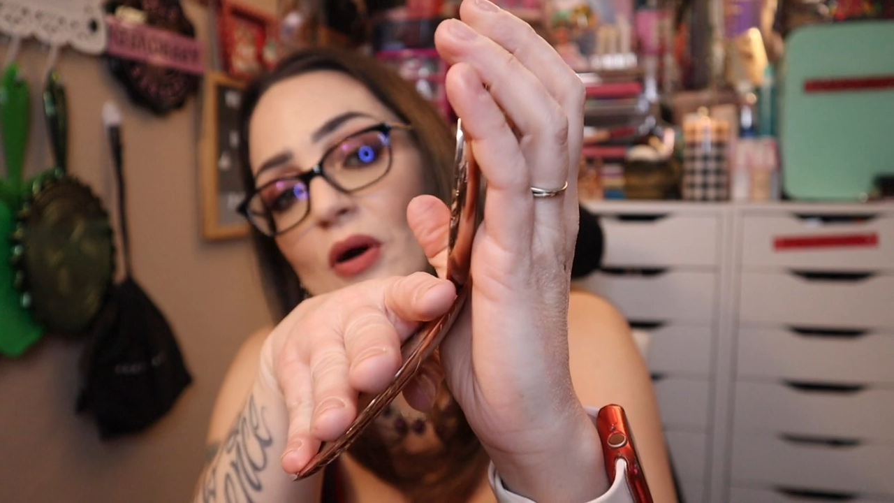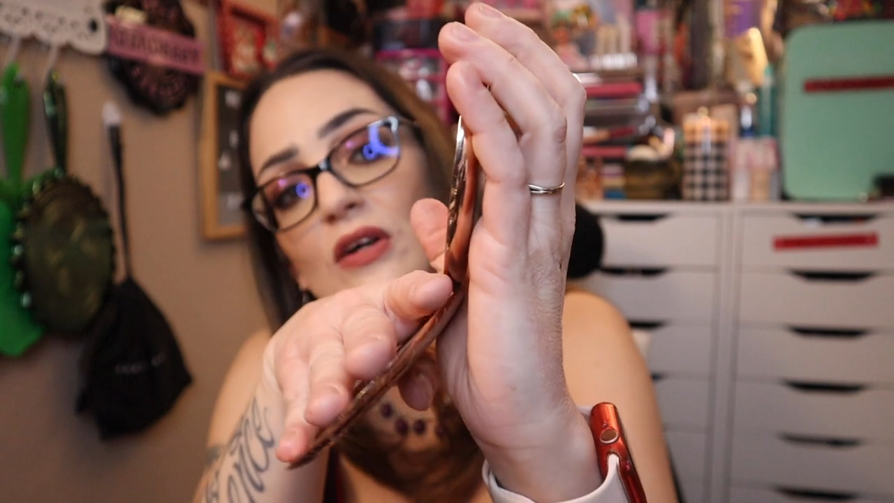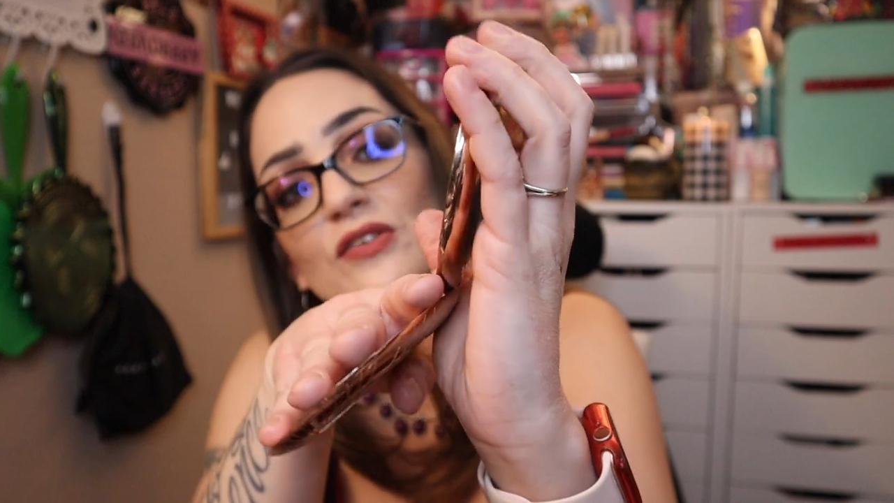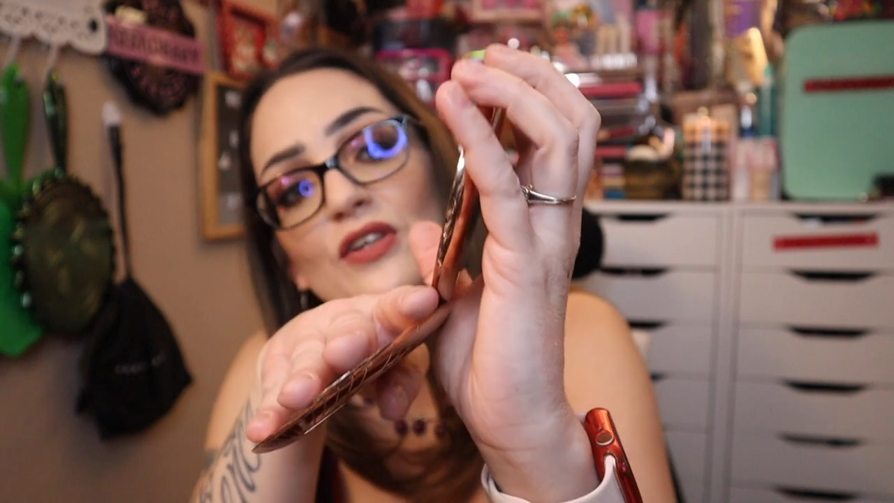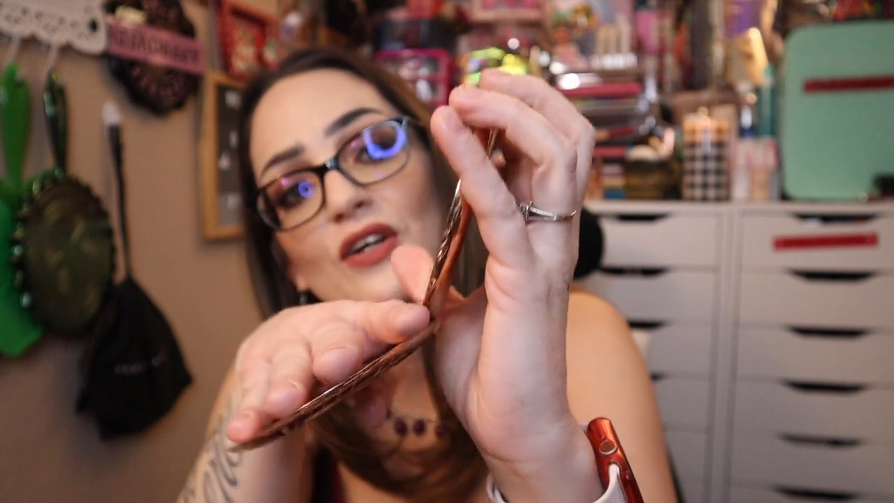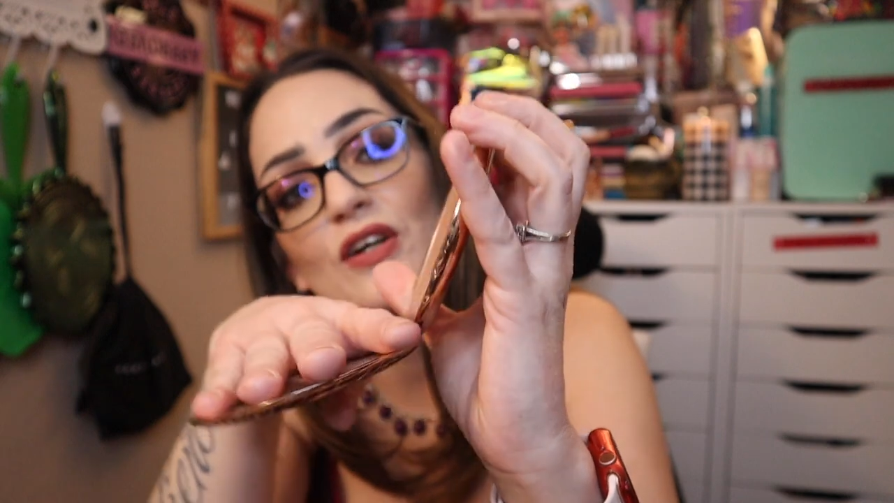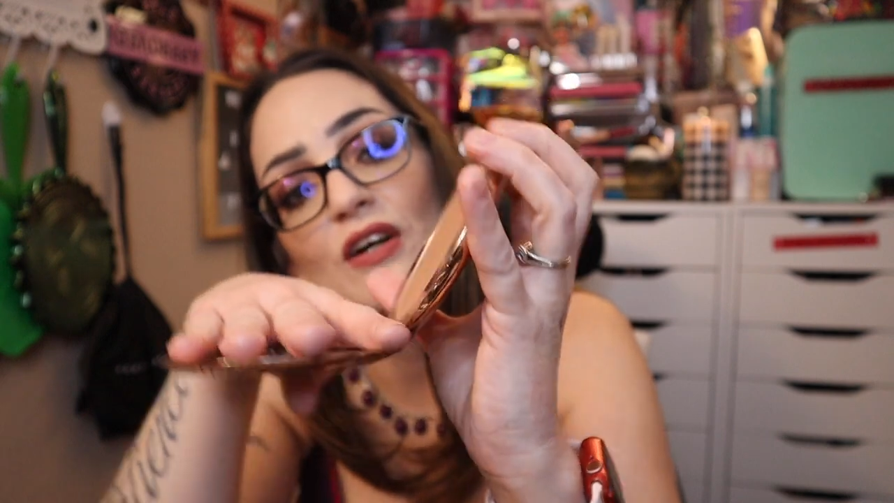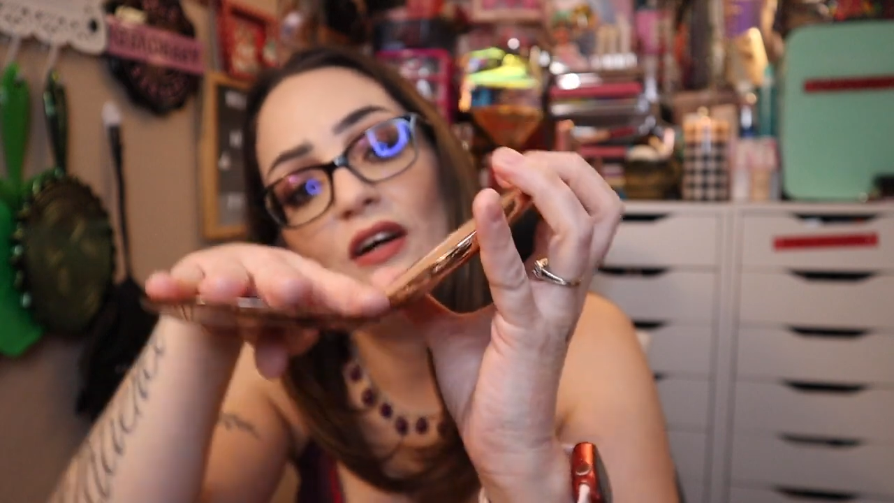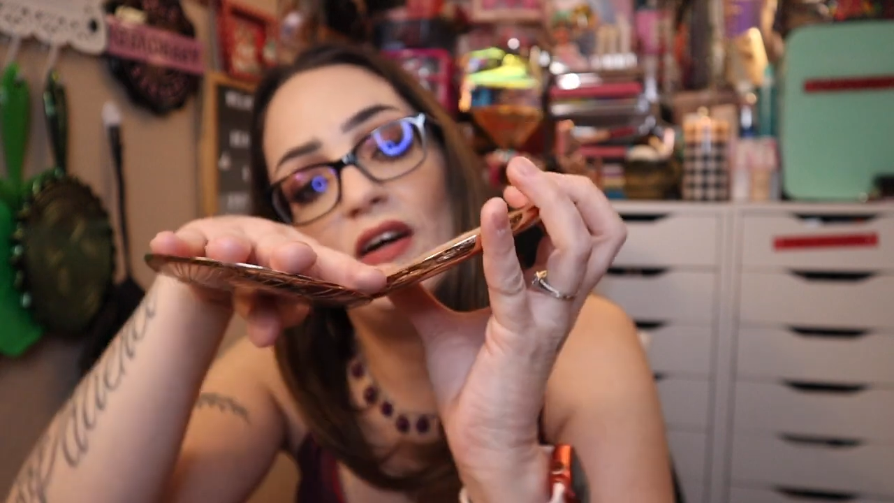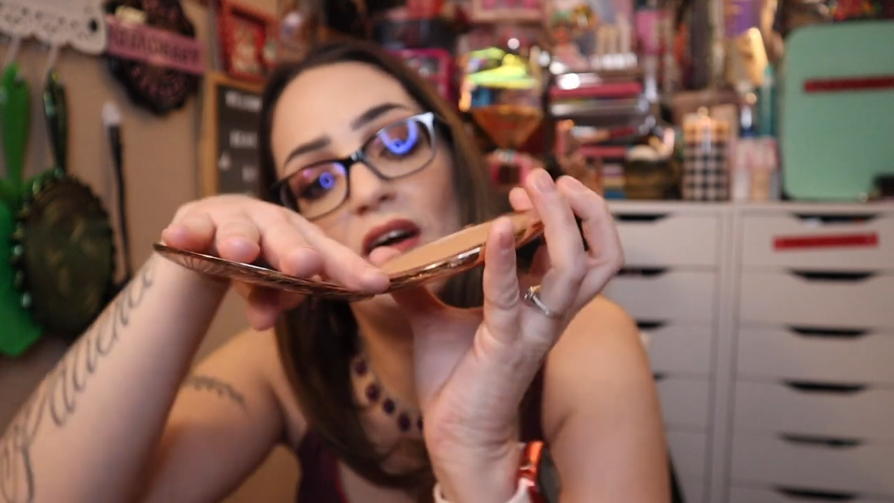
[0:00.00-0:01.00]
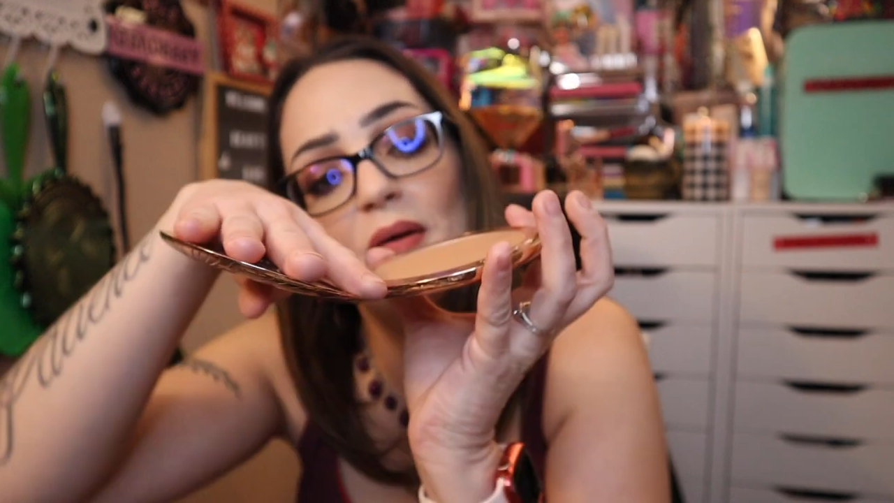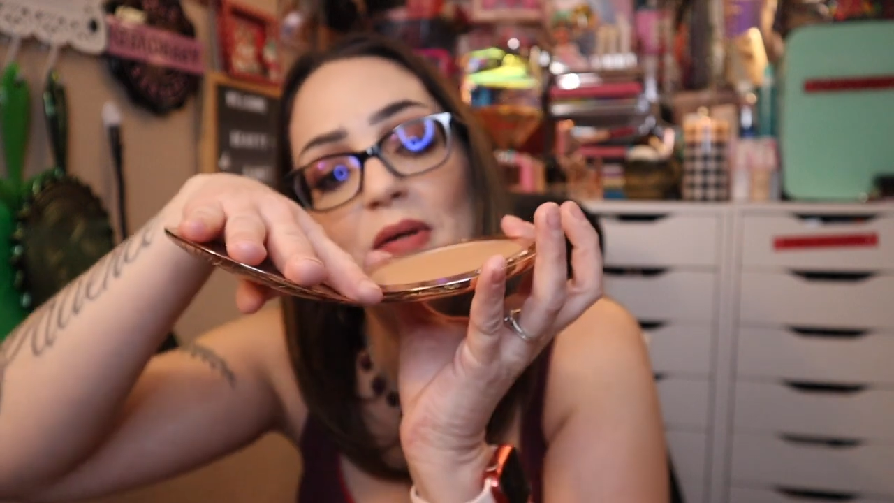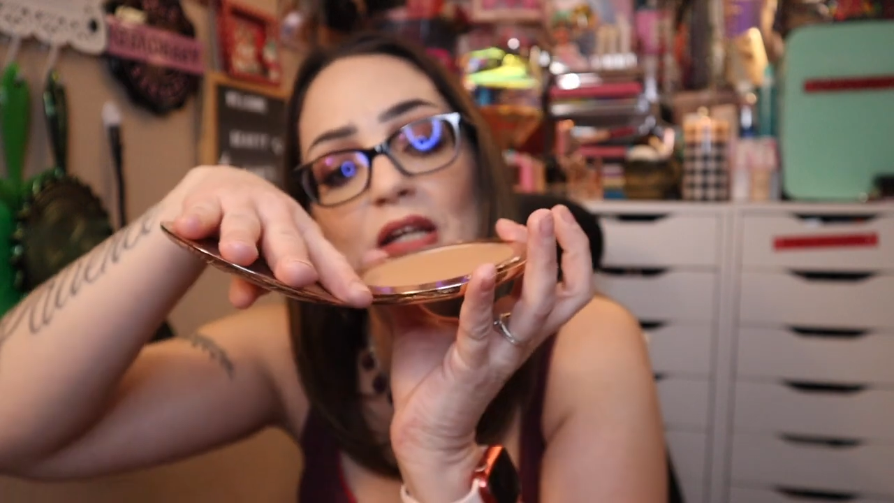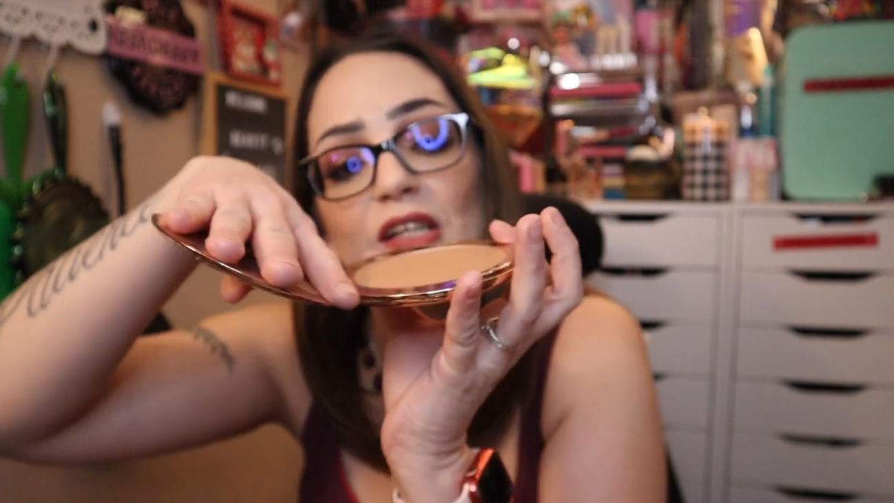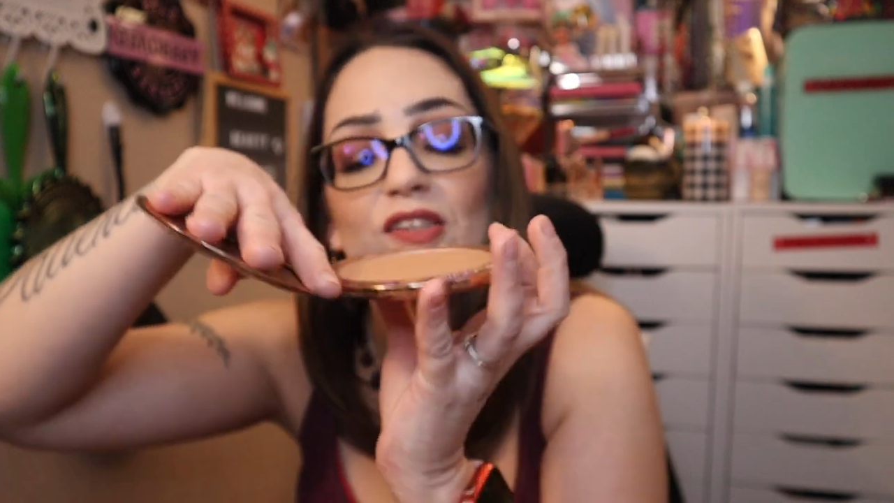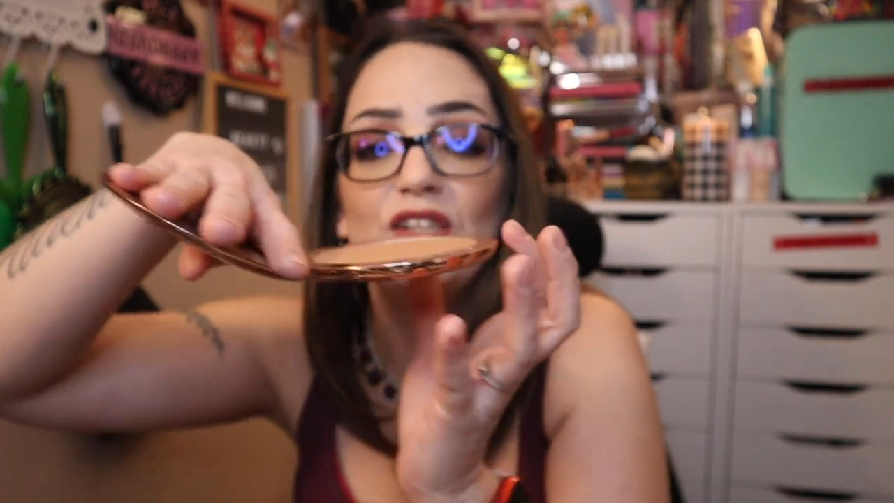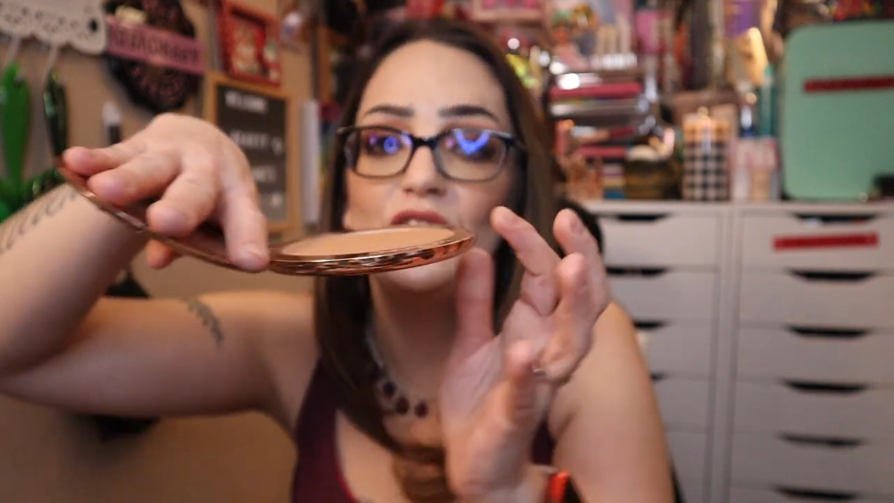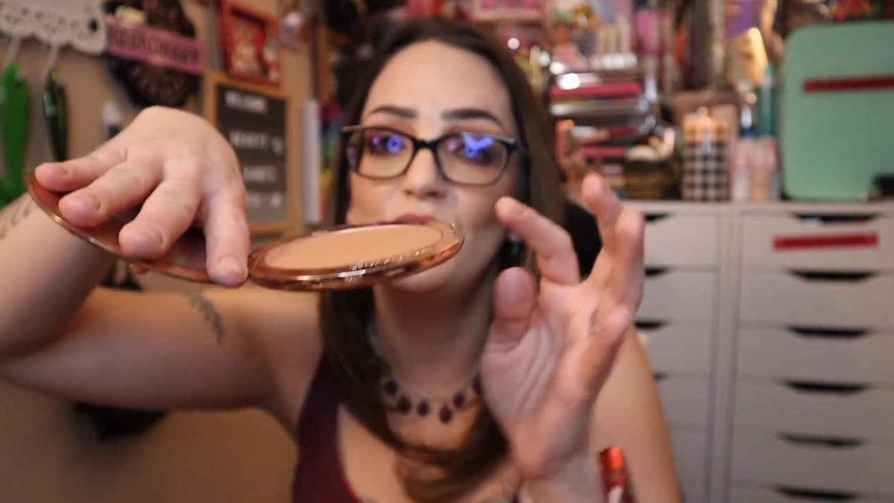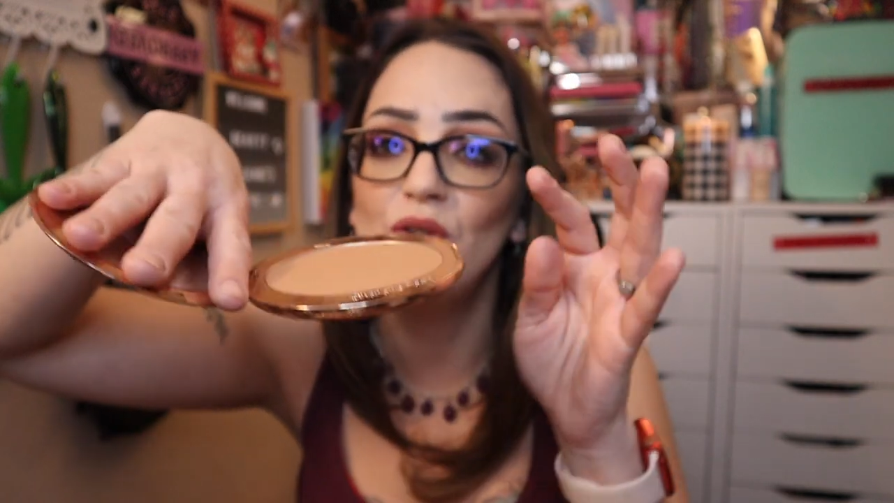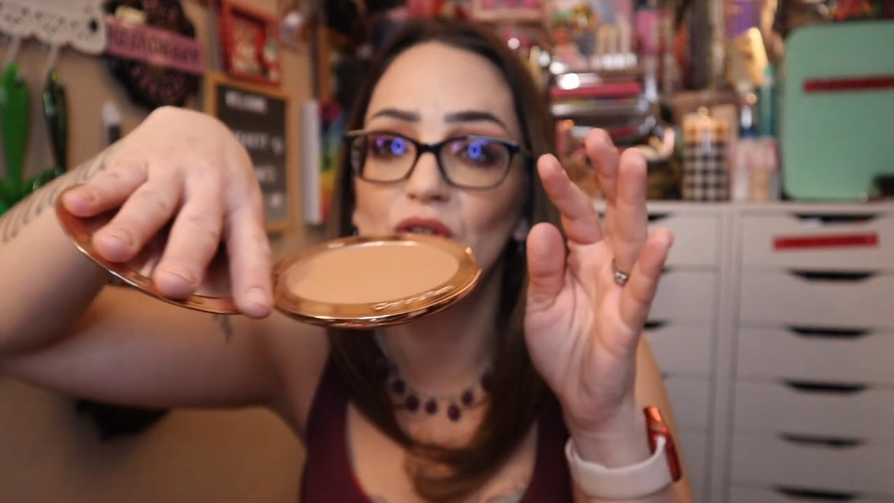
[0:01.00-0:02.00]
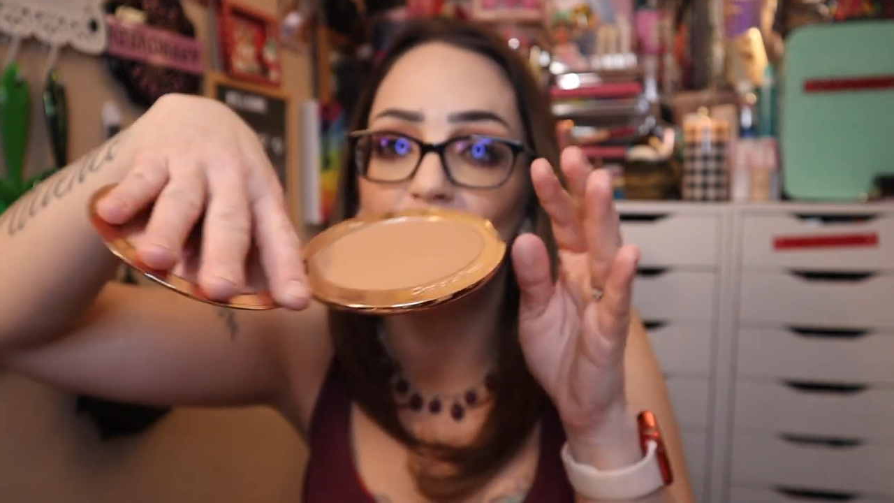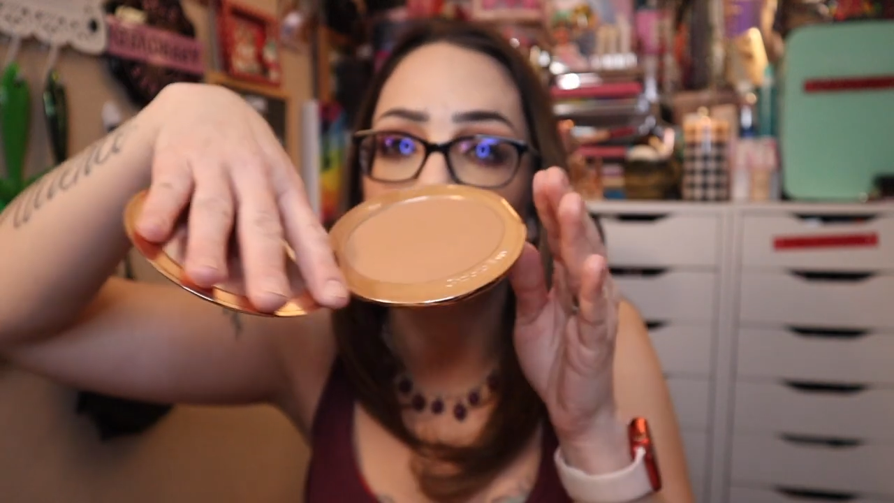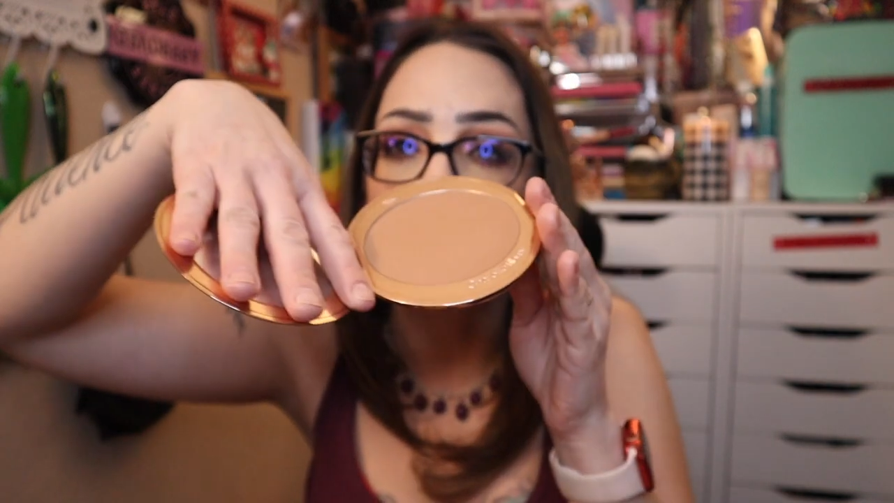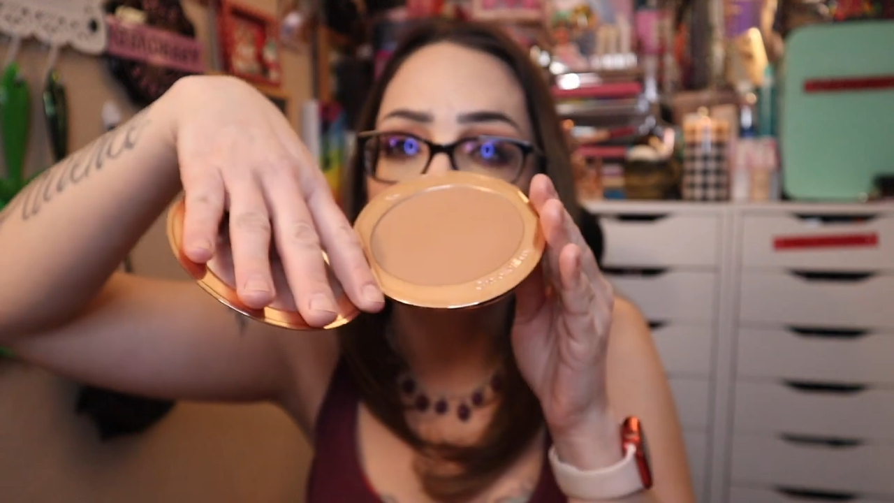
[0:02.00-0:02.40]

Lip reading: bronzer. I mean, it's huge. I've